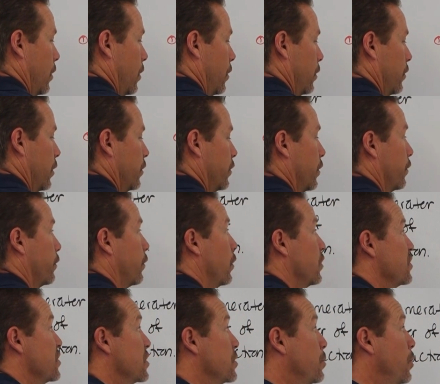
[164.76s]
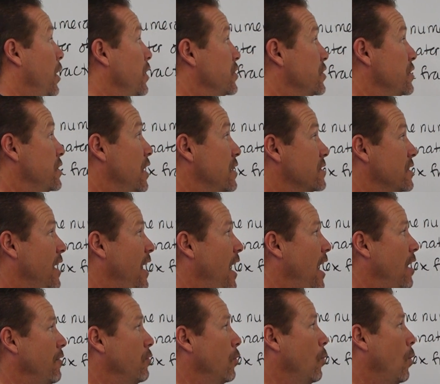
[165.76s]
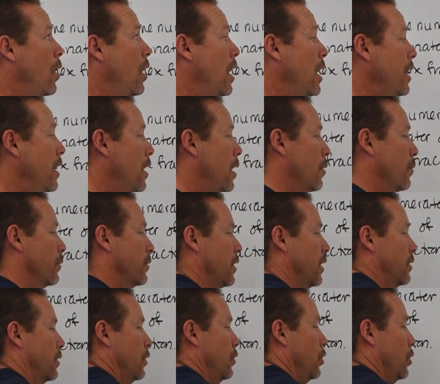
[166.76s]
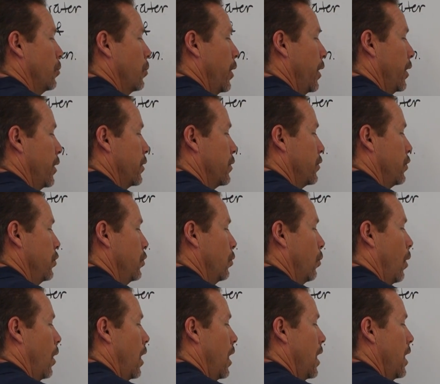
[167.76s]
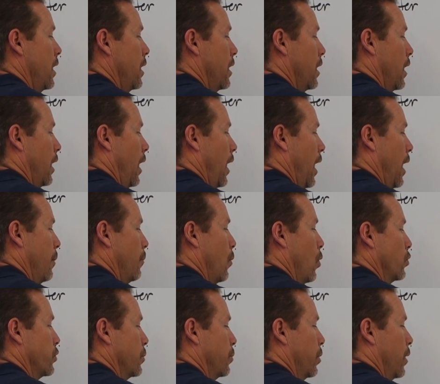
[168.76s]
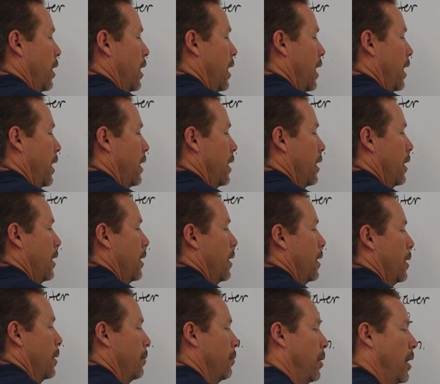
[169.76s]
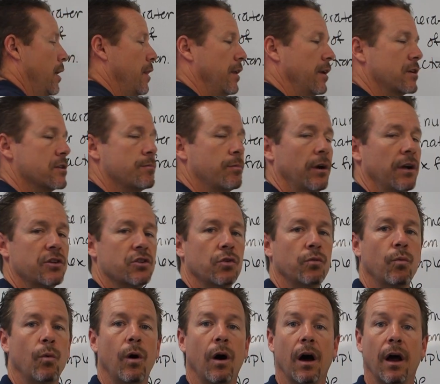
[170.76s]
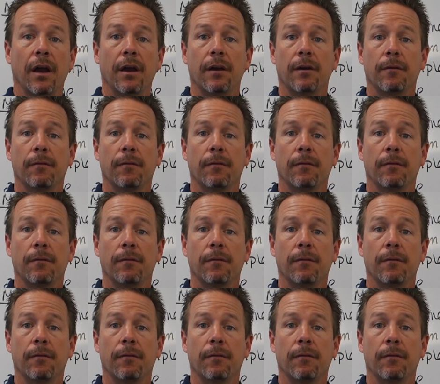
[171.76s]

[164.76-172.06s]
Since the first expression doesn't have the y, I'll take the numerator 2y and multiply by the expression y.